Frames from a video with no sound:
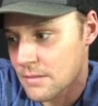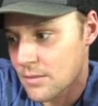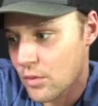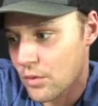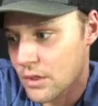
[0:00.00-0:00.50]

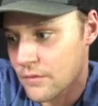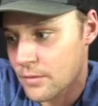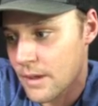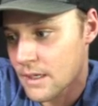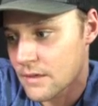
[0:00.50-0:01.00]
boring if
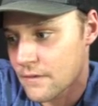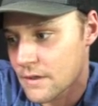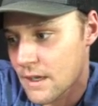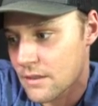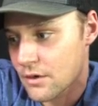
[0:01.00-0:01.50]
repetitive
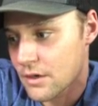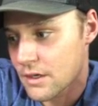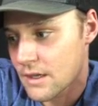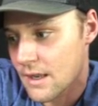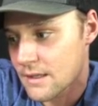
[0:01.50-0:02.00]
for 30 to
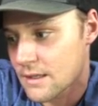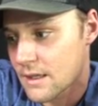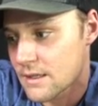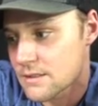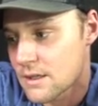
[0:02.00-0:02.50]
90
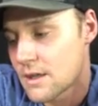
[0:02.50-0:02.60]
days.